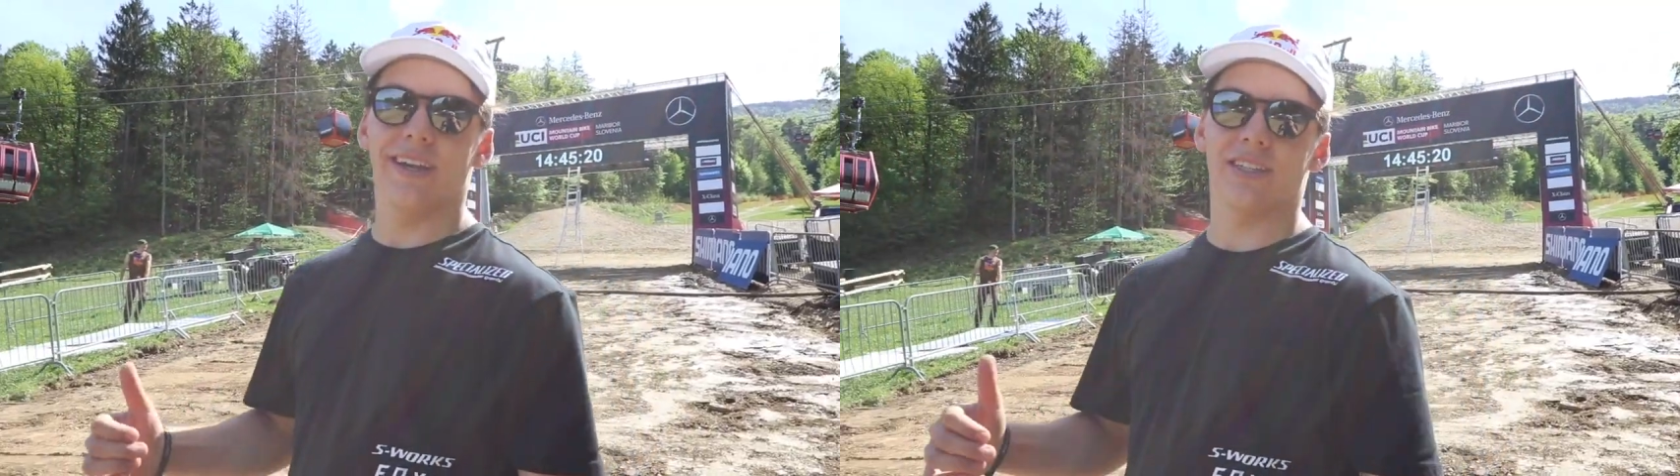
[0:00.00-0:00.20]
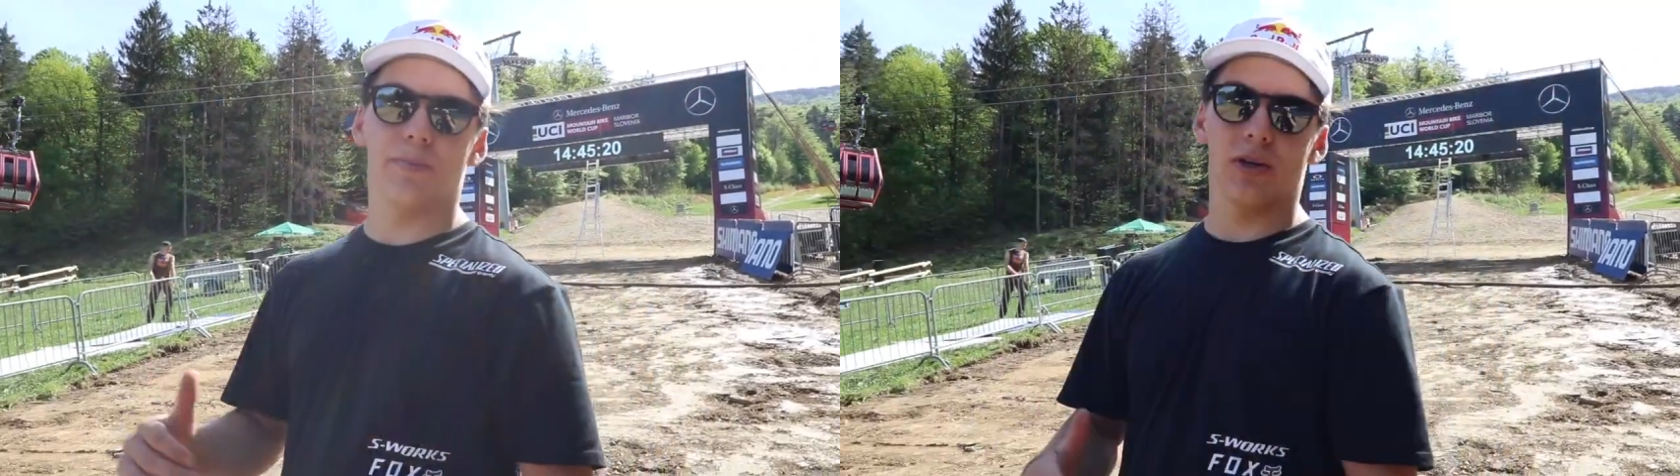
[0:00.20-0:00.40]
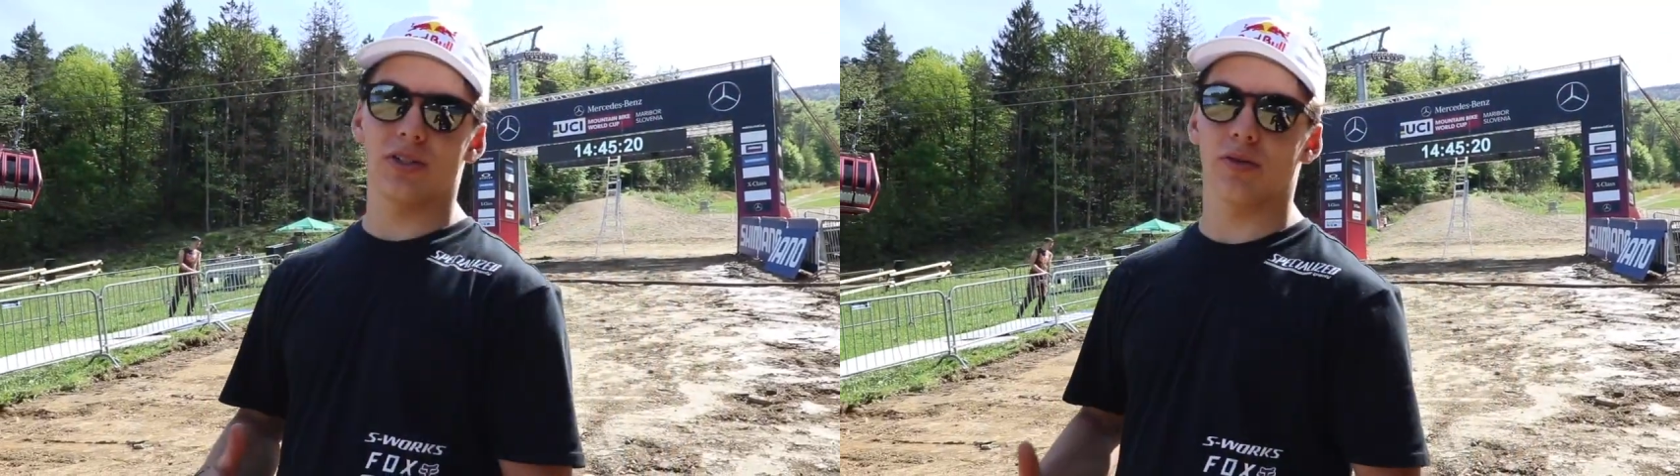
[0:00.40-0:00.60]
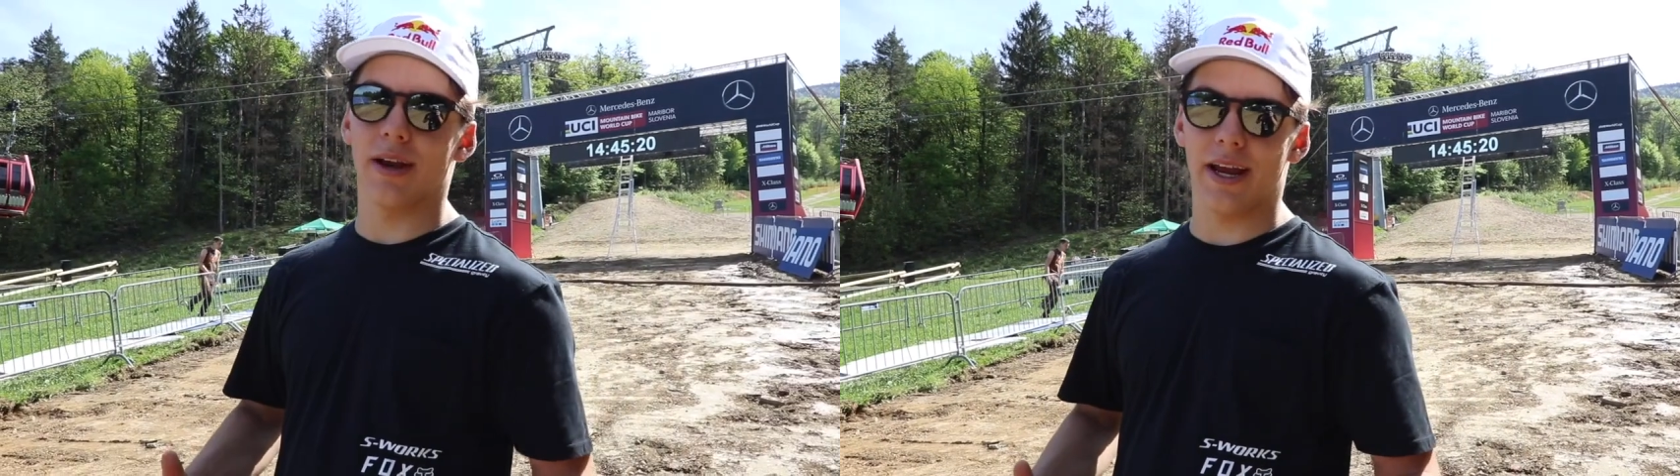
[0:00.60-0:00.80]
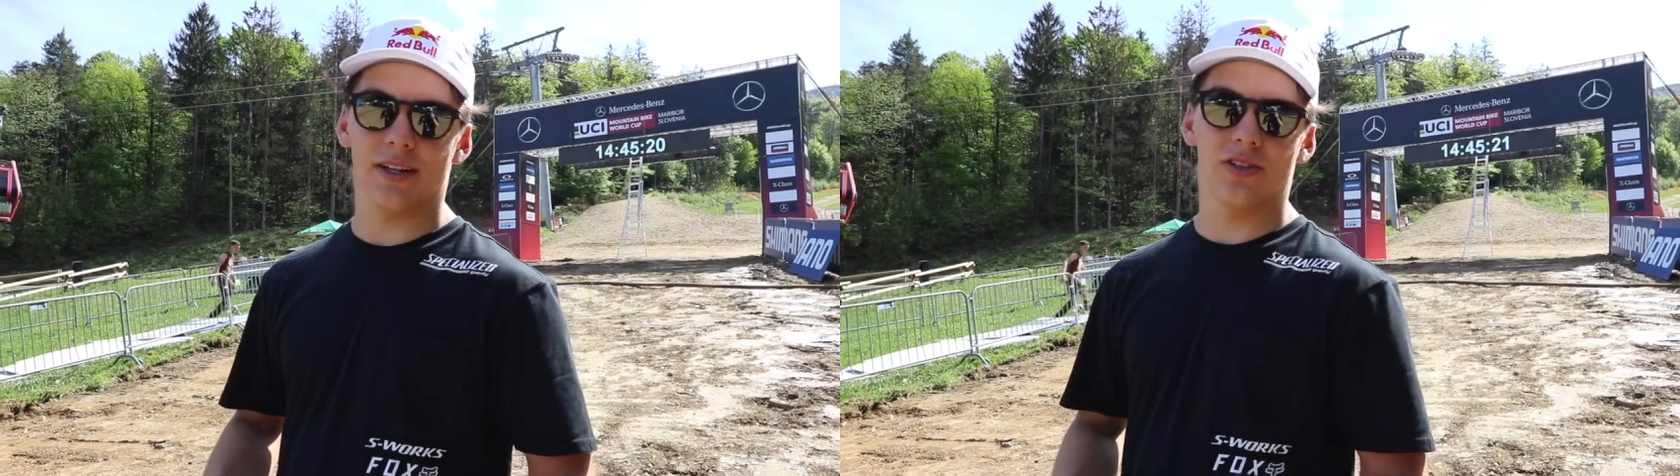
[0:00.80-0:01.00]
It's supposed to
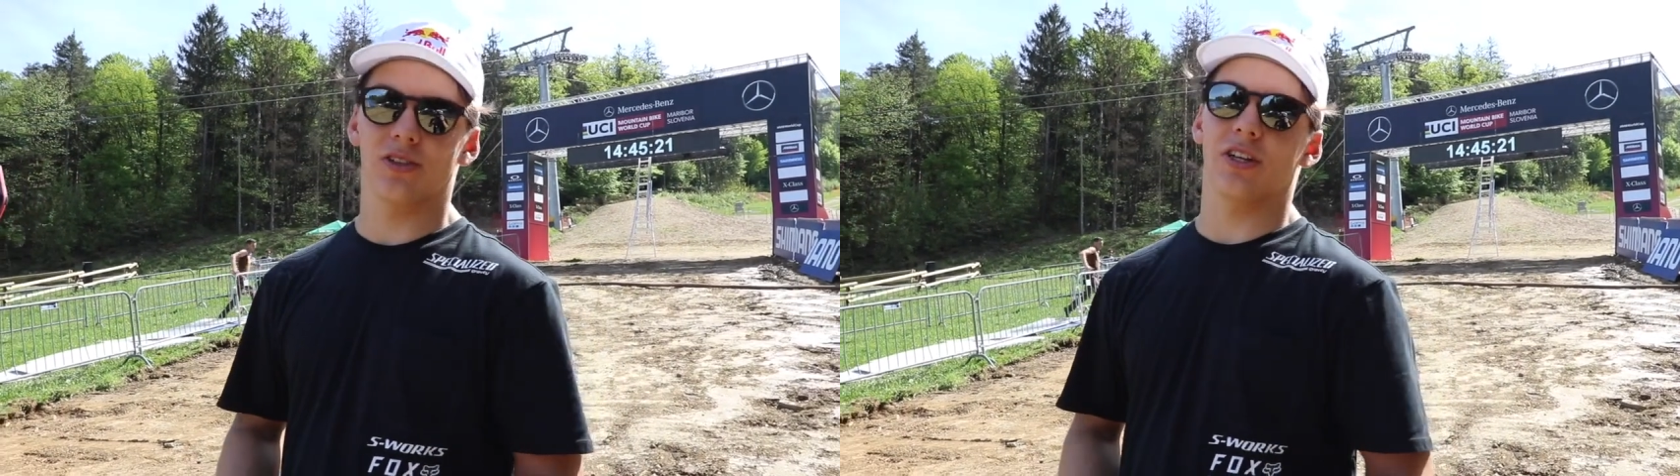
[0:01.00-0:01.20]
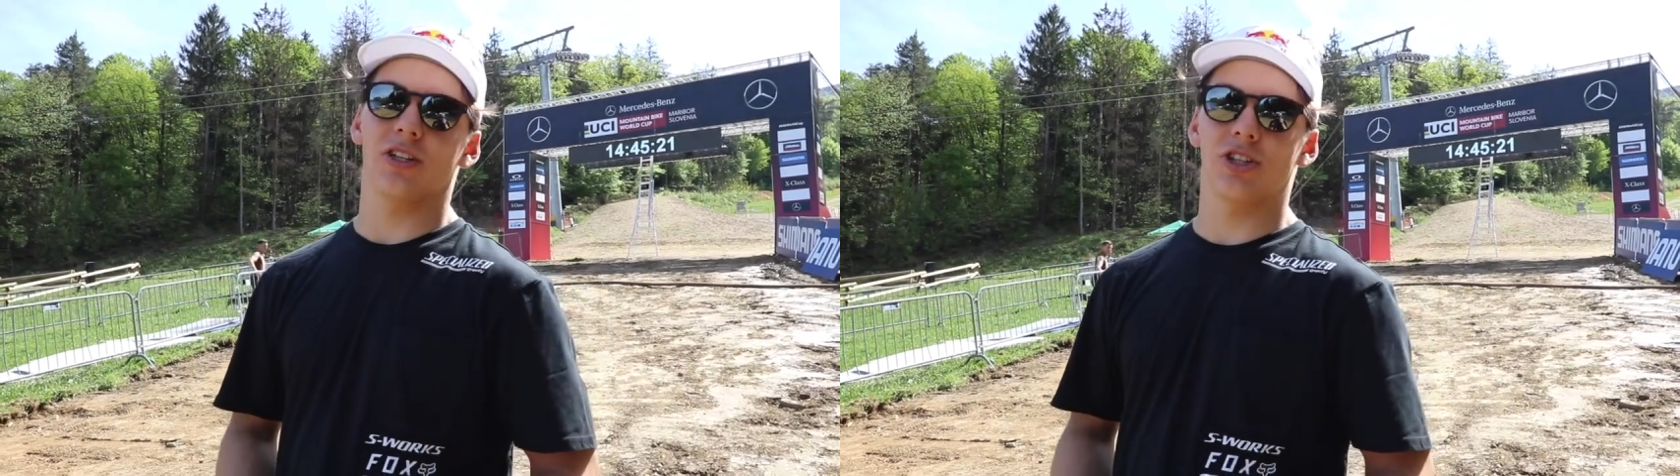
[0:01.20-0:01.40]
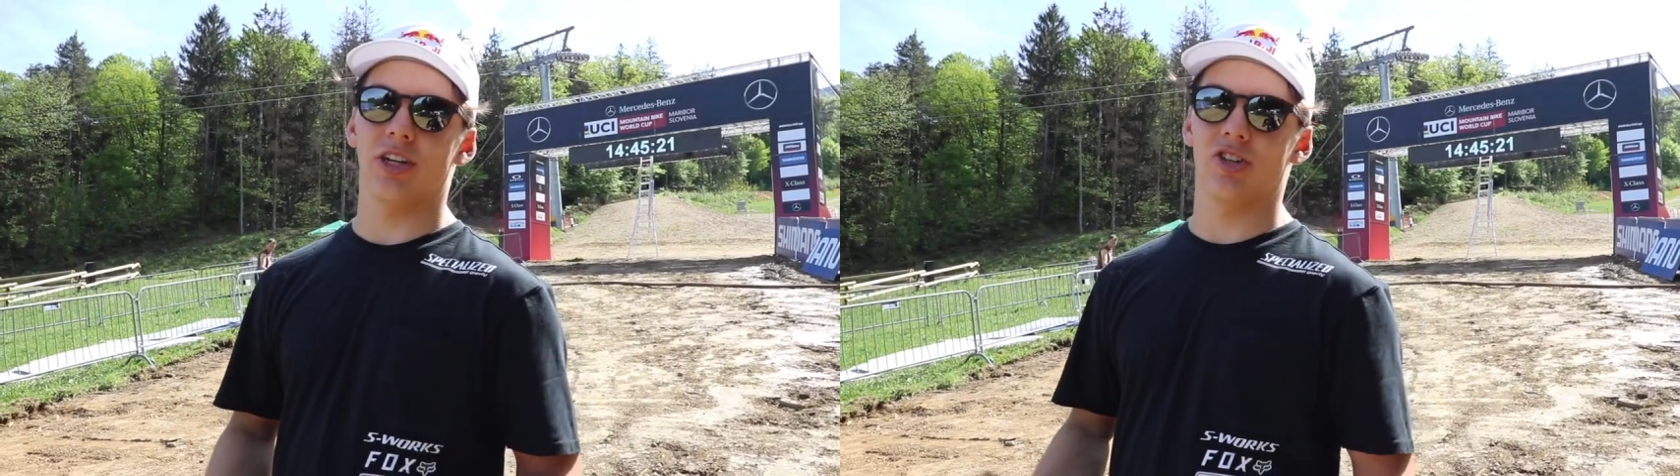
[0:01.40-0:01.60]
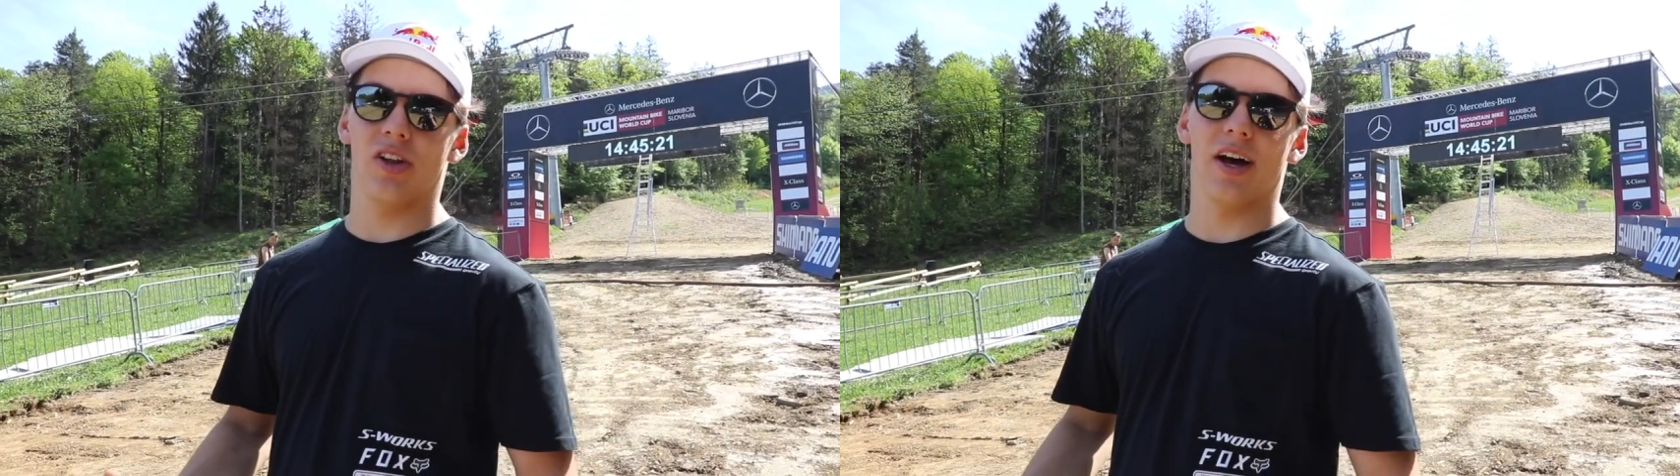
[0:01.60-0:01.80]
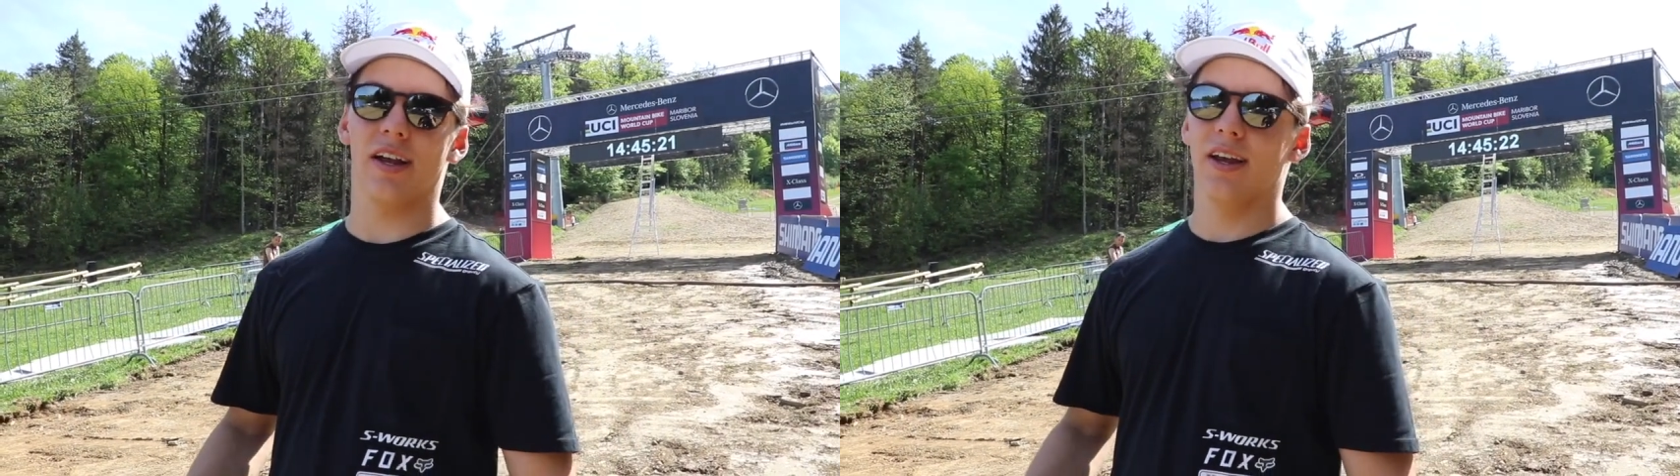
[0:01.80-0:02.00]
rain, so it's gonna change a
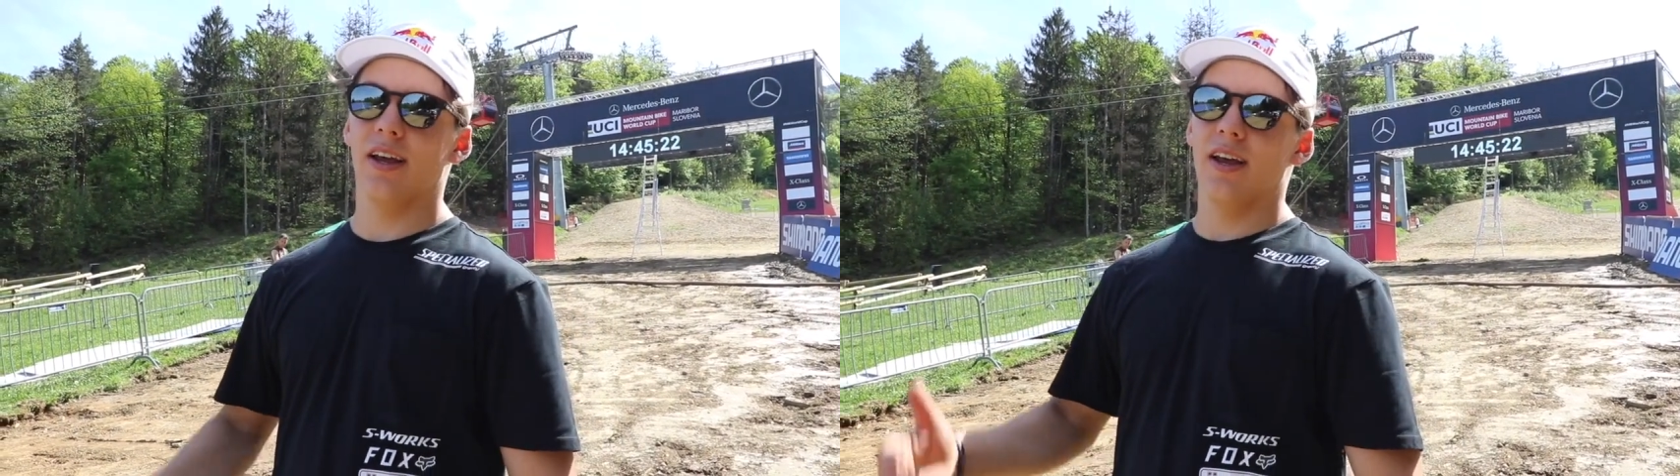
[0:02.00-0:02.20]
lot.